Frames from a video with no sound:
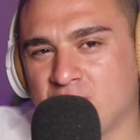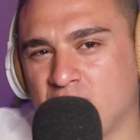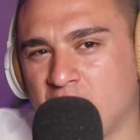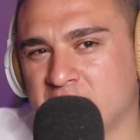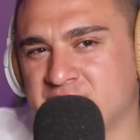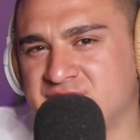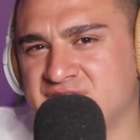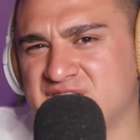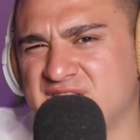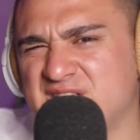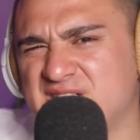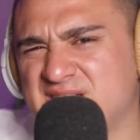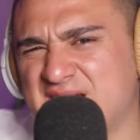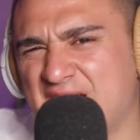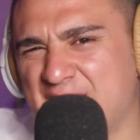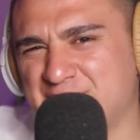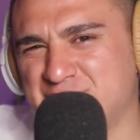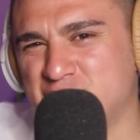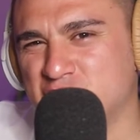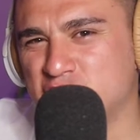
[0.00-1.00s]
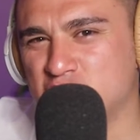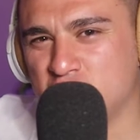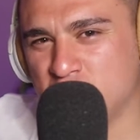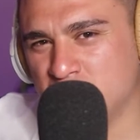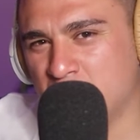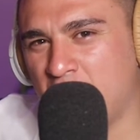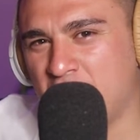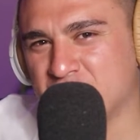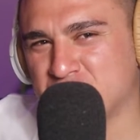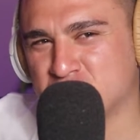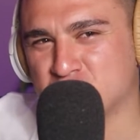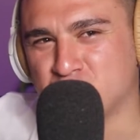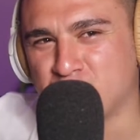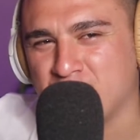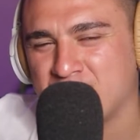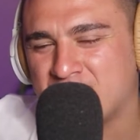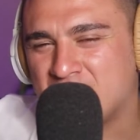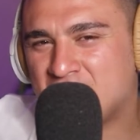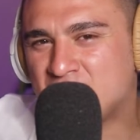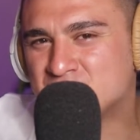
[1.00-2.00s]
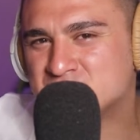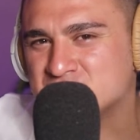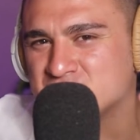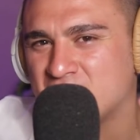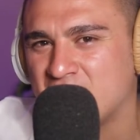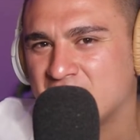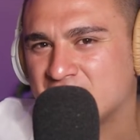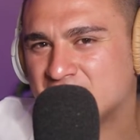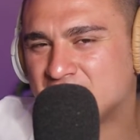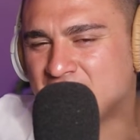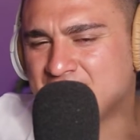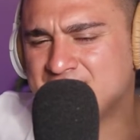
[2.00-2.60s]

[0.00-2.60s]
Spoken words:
didn't have to do much, but I was like,